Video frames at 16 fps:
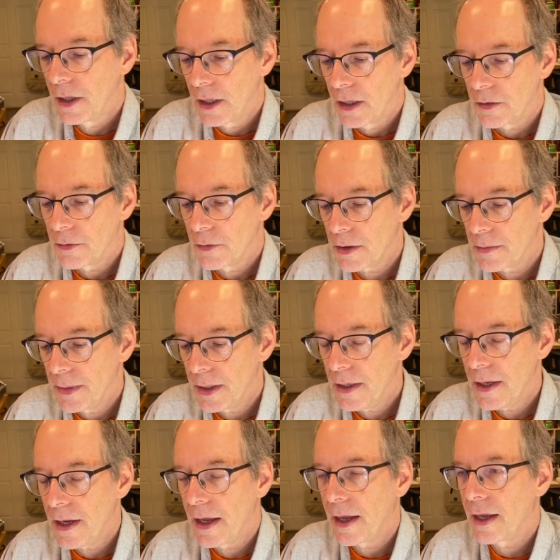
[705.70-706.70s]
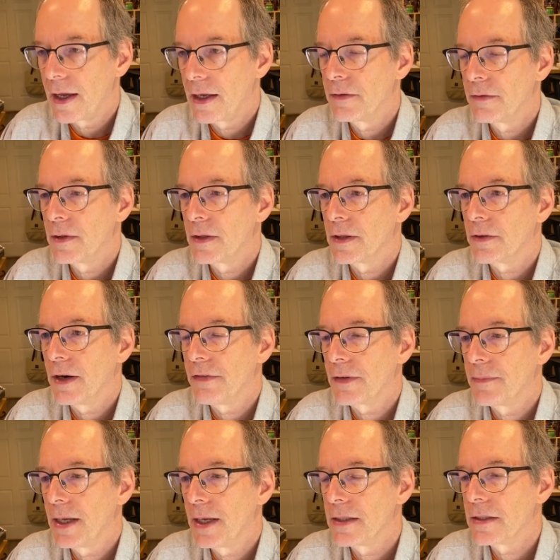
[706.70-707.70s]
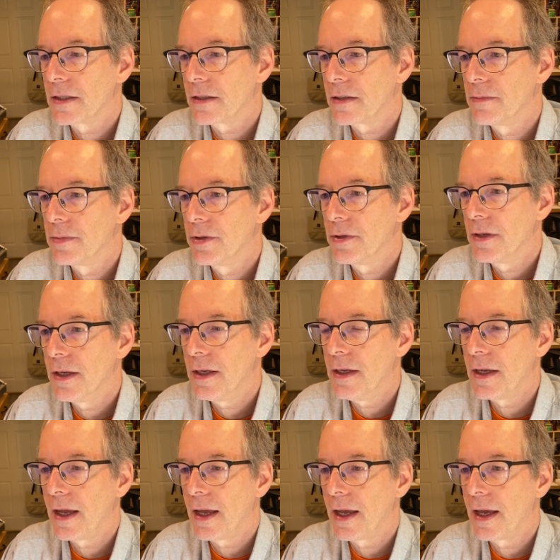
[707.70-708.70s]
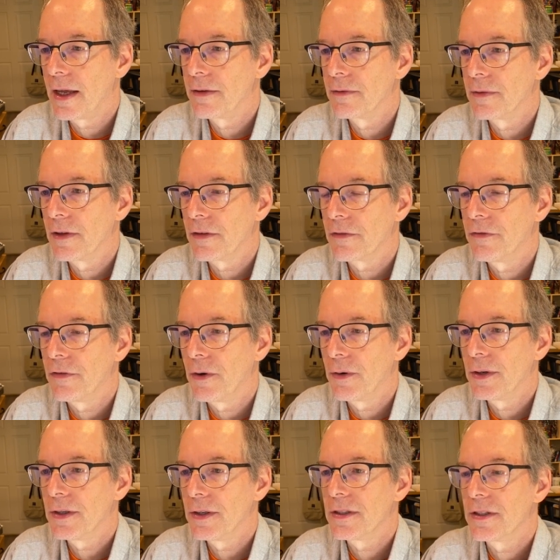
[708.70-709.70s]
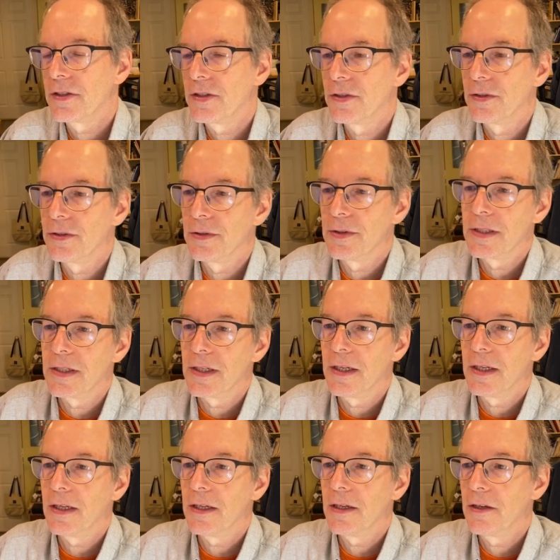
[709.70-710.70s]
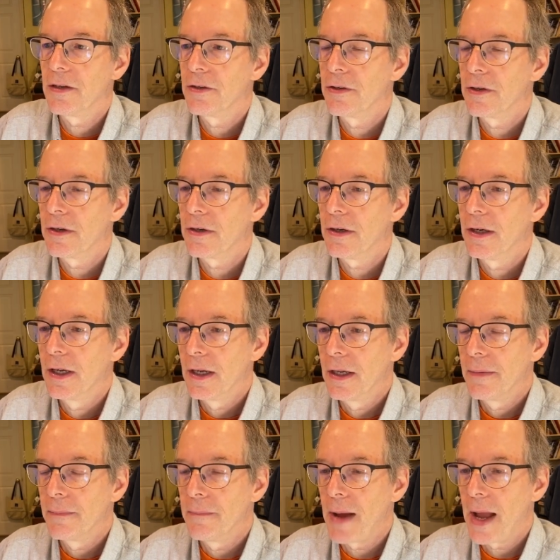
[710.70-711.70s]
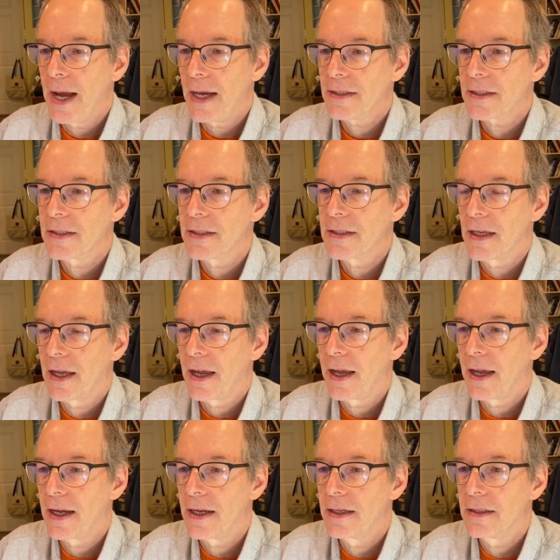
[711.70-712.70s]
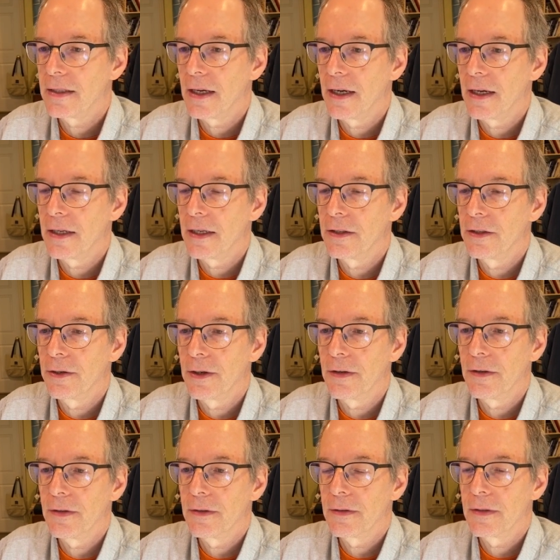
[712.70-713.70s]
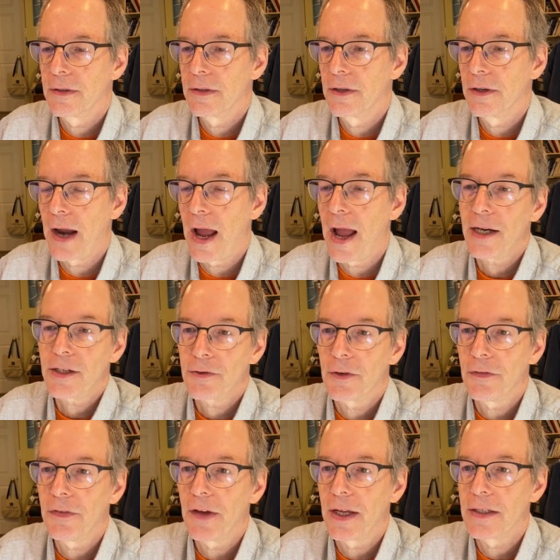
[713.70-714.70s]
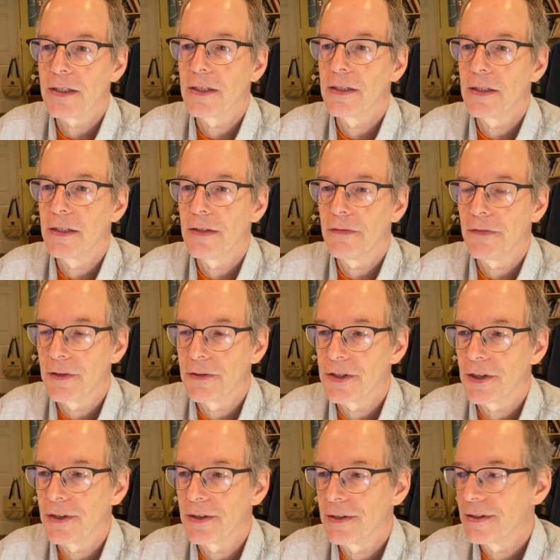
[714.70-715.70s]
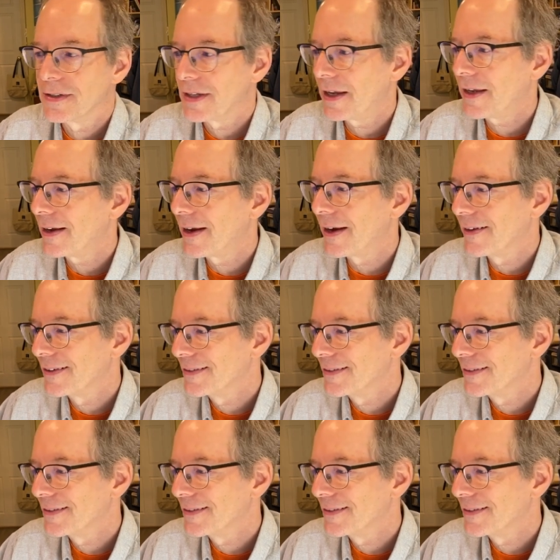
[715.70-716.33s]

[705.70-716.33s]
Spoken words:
with me and with the graphic medicine community, and look forward to seeing your masks and your actual faces in the future. Take care.